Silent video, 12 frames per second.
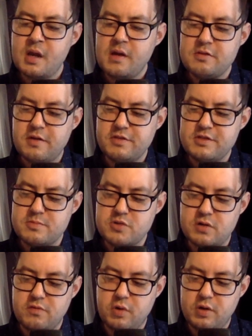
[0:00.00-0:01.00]
Definitely some
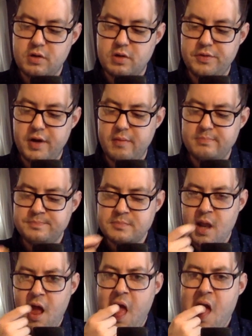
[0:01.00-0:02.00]
sort of oil on there.
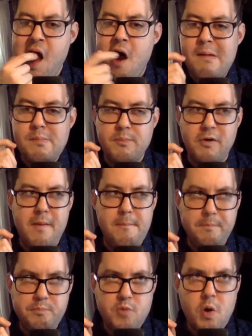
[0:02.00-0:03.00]
But
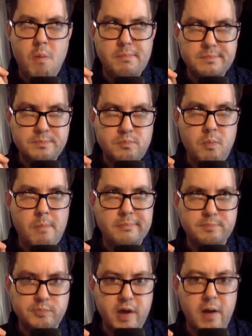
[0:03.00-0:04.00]

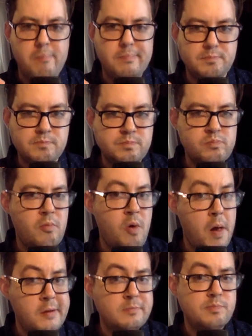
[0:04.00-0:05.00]
yeah,
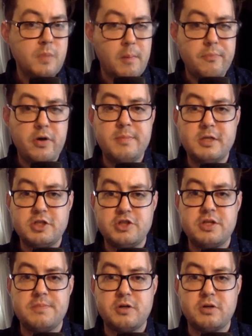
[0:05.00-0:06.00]
pretty much your
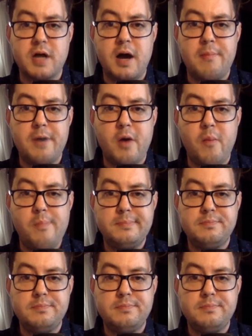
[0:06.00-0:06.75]
typical combo.